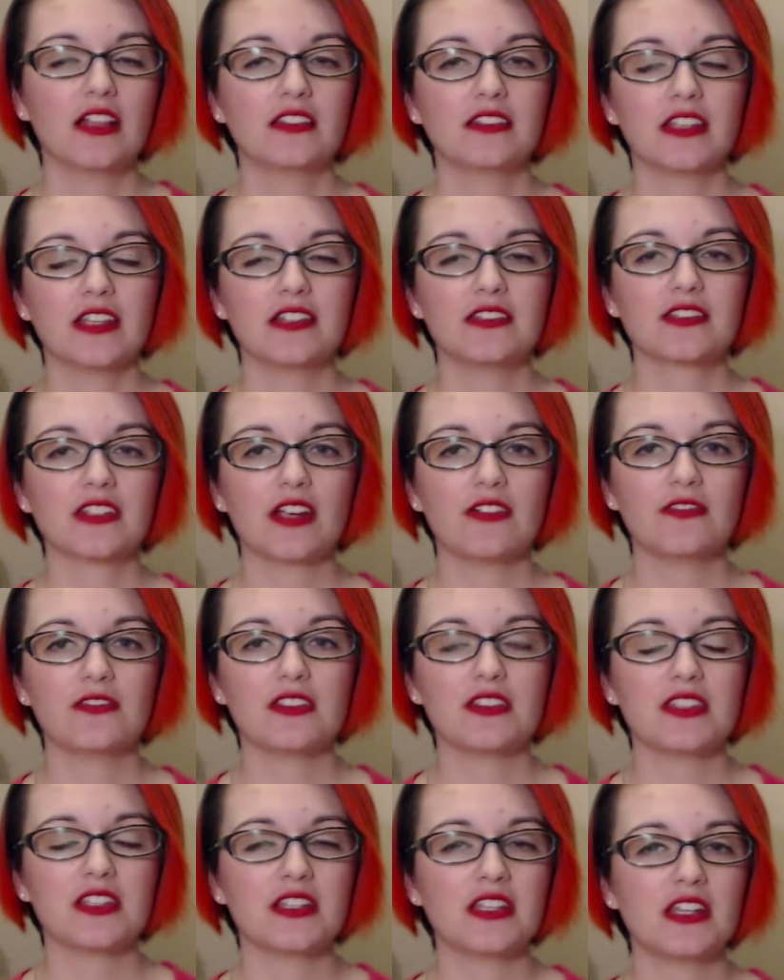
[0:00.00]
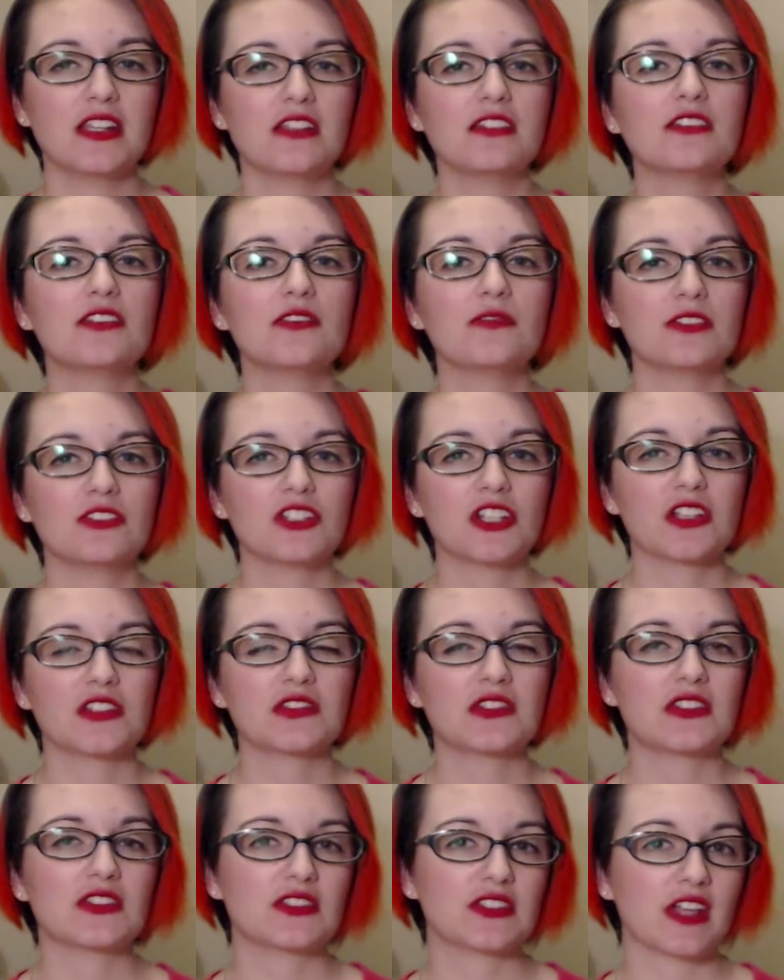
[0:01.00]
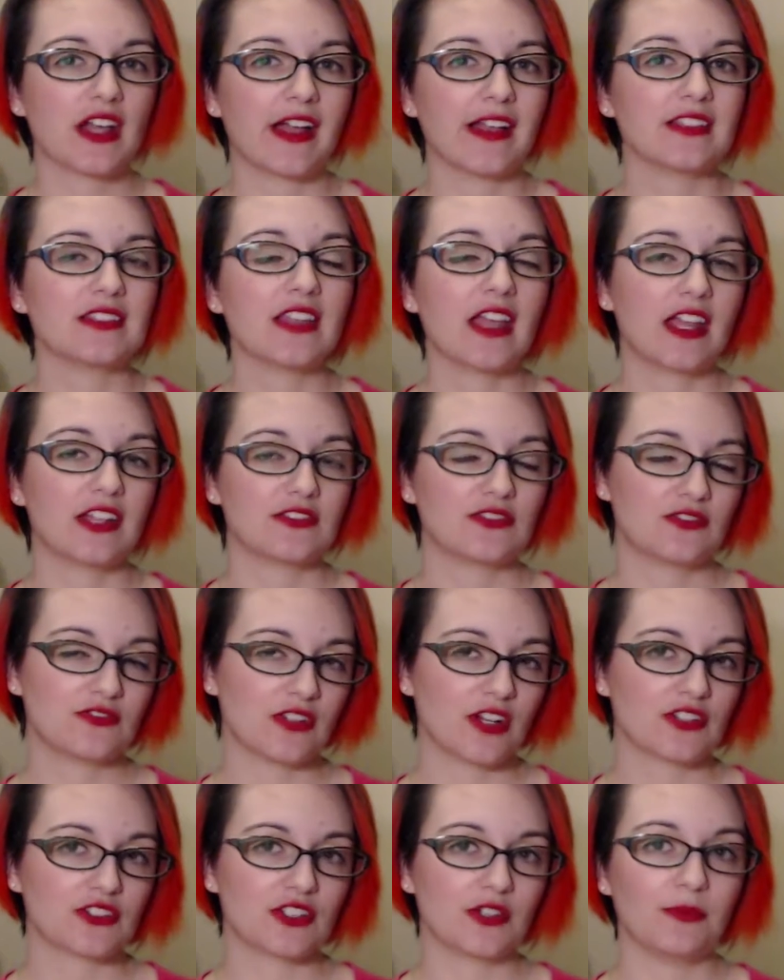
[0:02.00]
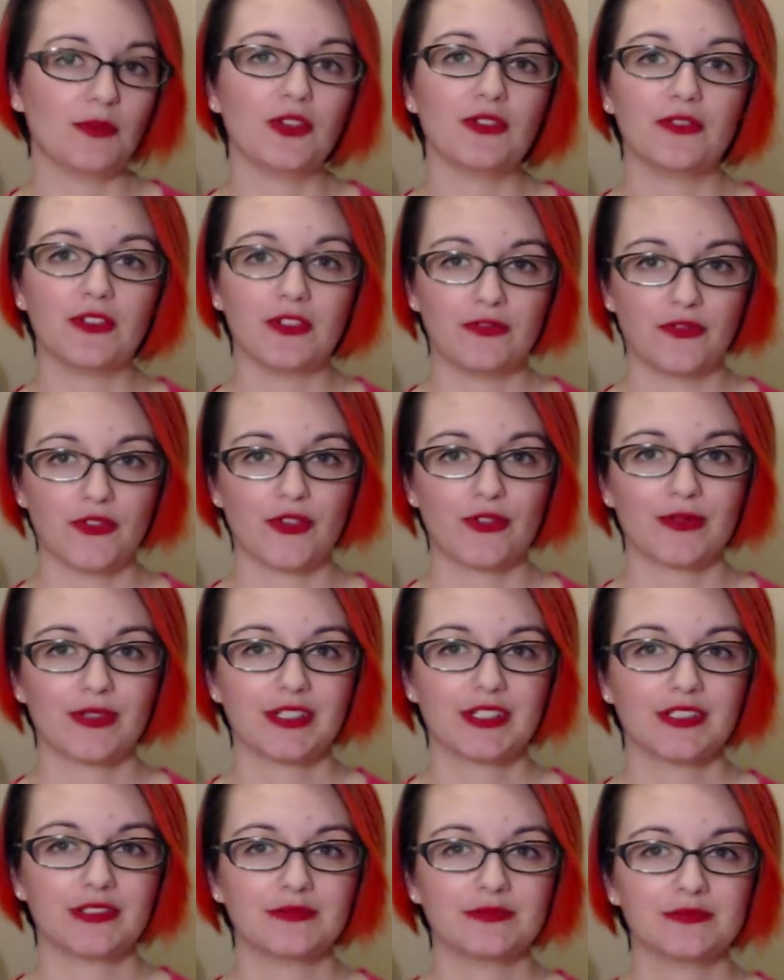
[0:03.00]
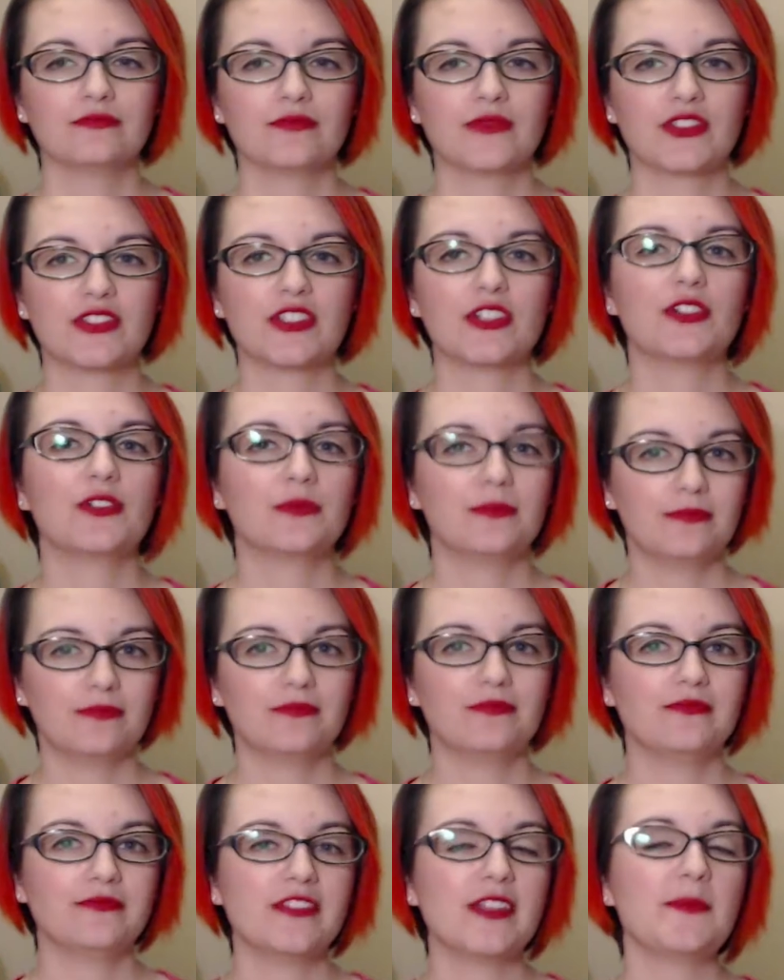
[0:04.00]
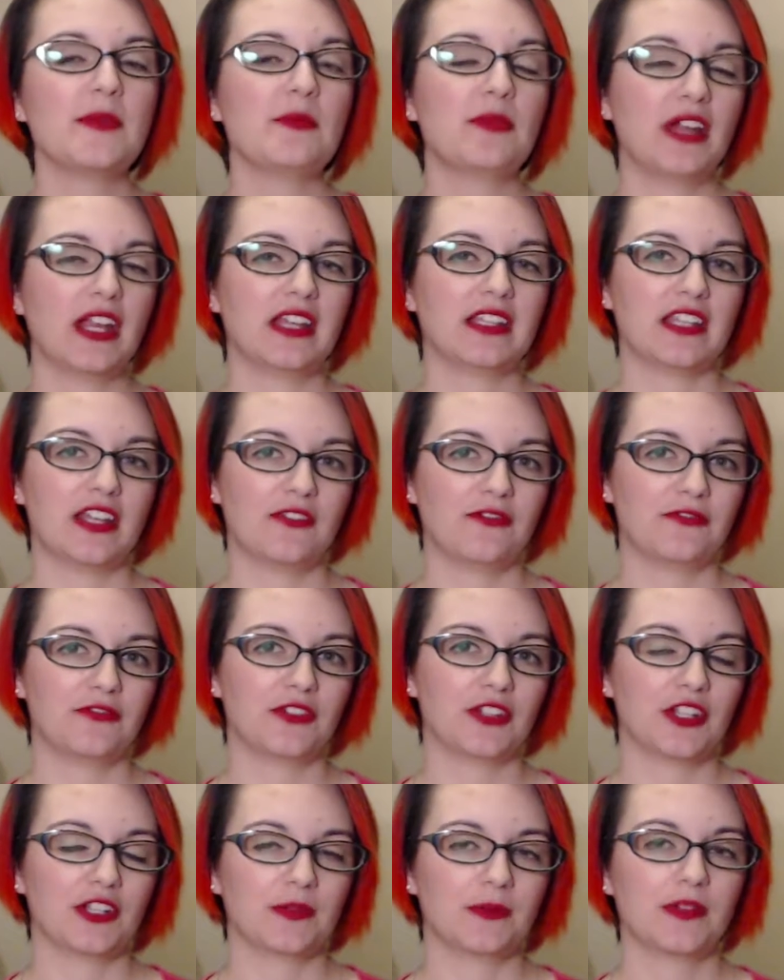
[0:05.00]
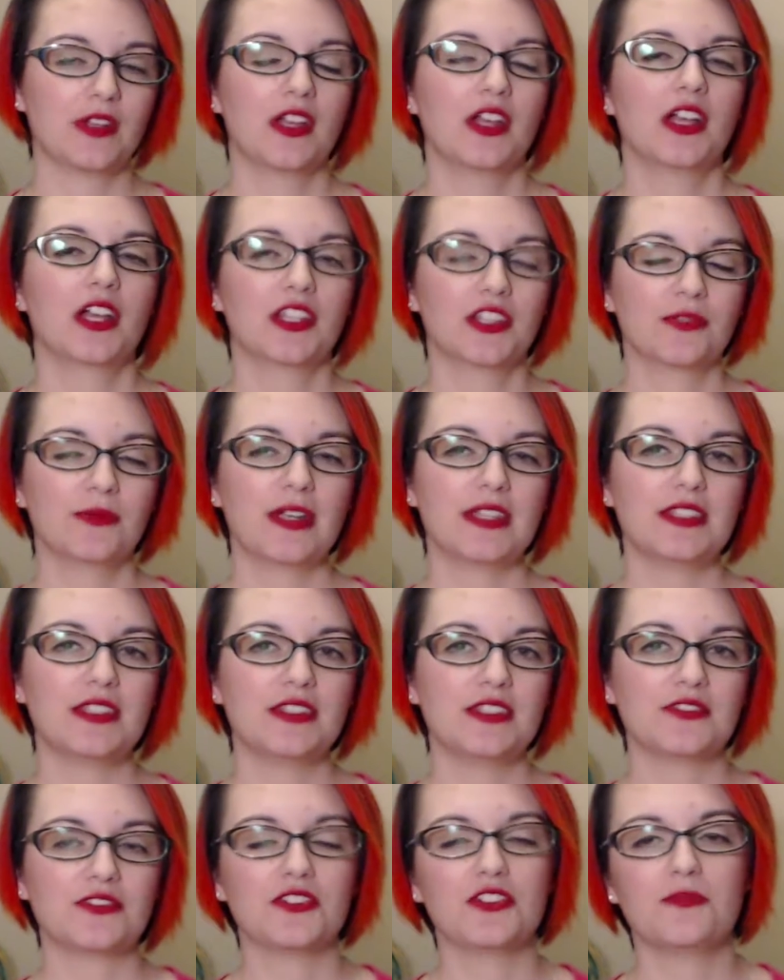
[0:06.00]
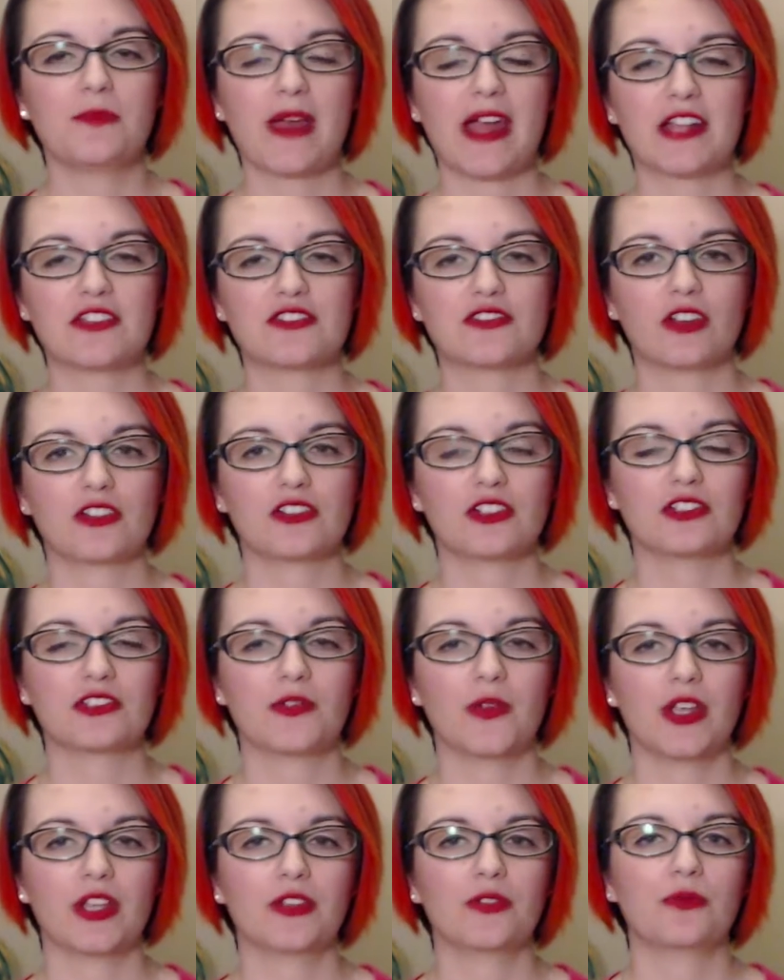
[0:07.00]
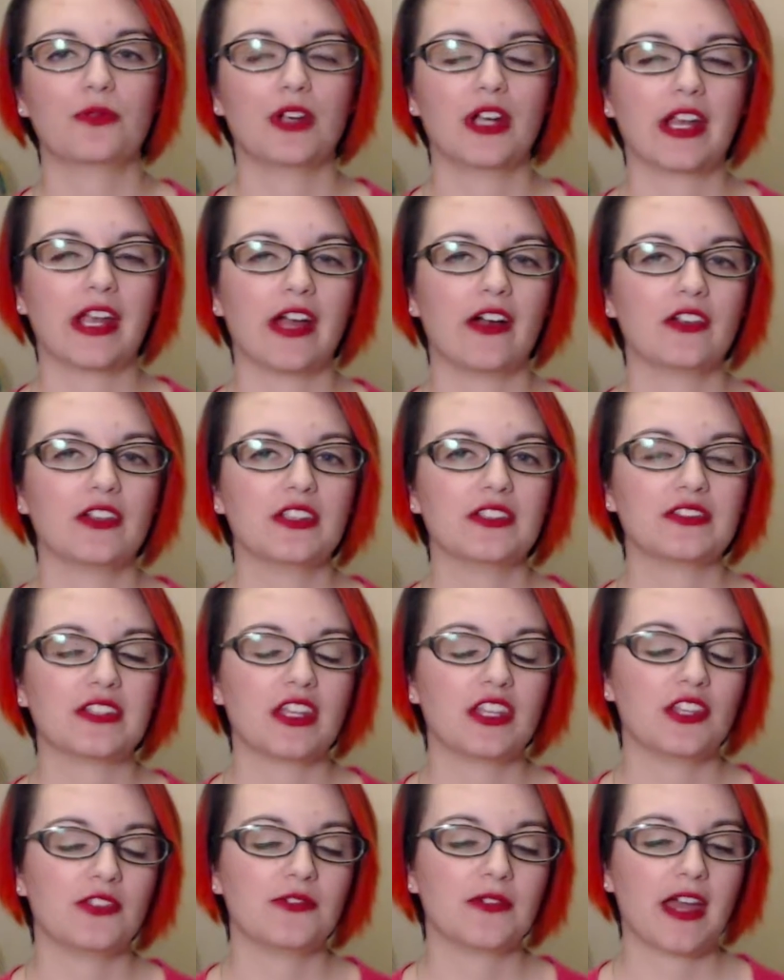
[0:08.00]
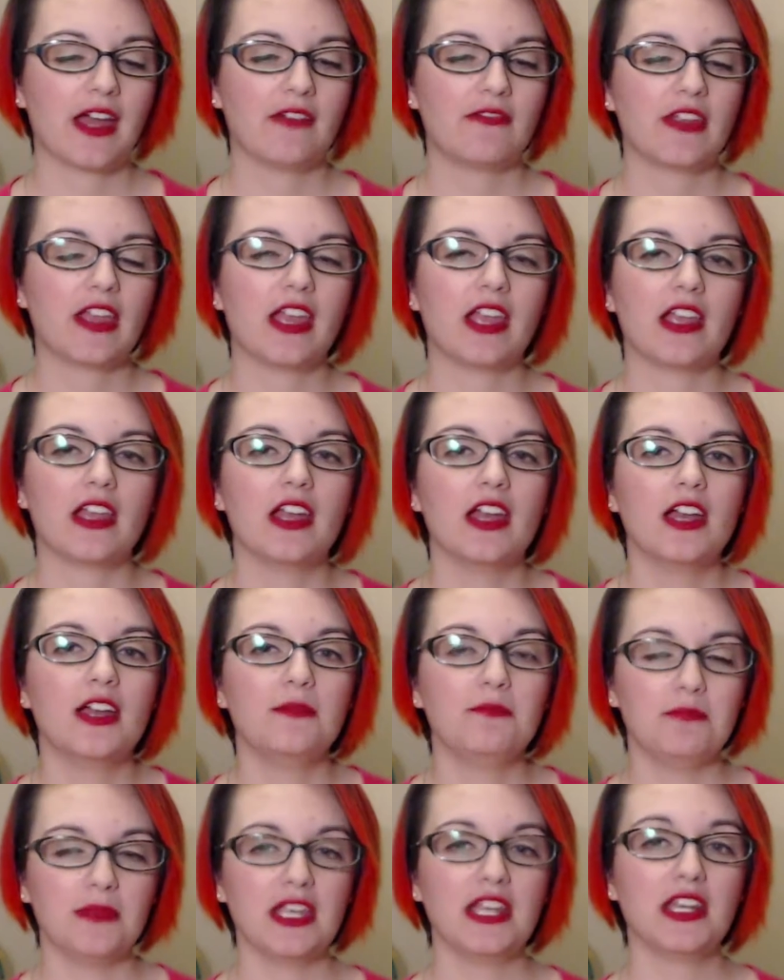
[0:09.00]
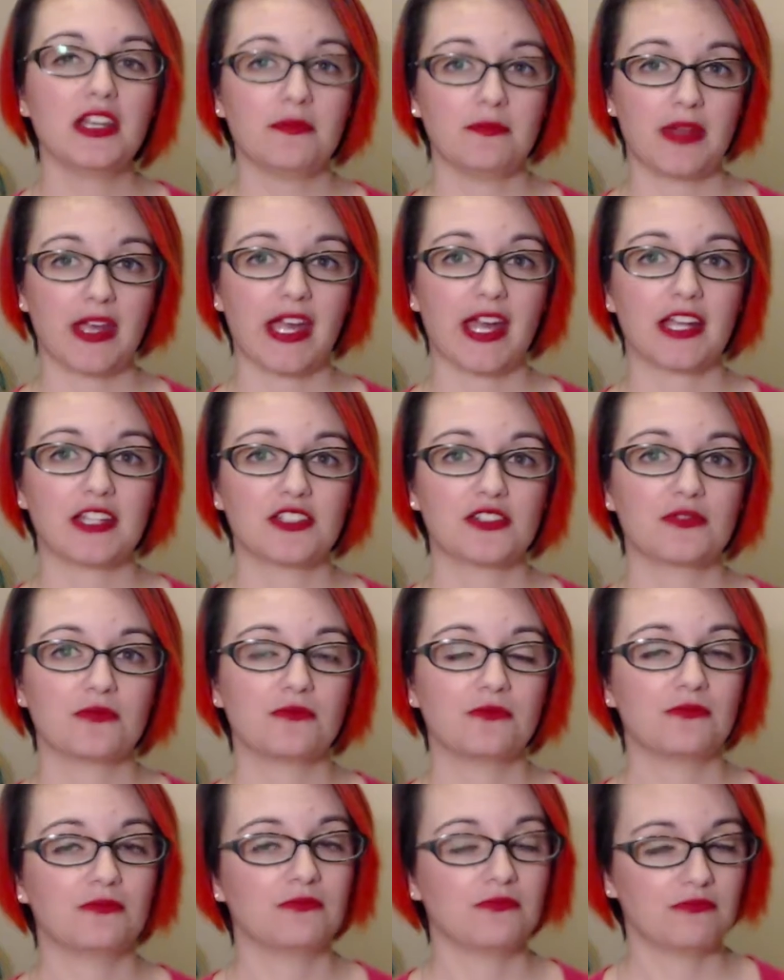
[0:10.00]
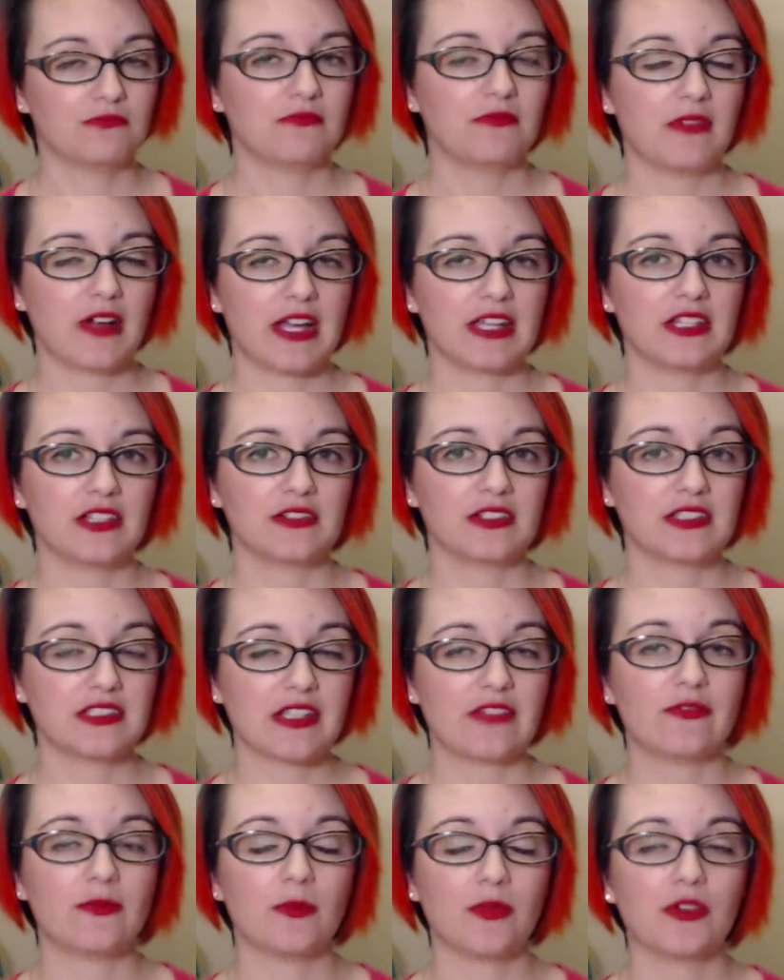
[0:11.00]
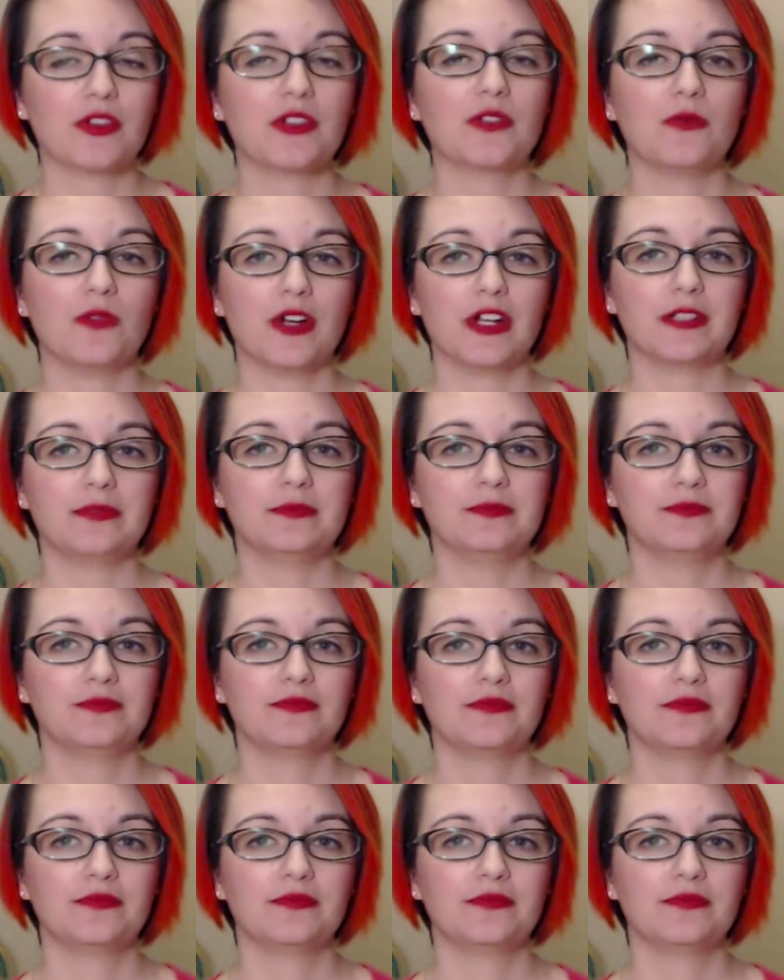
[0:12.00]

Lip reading: They discovered that they needed to adjust the size and structure moving forward. So let me break it down for you. The way that this new patch structure is going to work out is that you have a medium patch, ideally 7.1,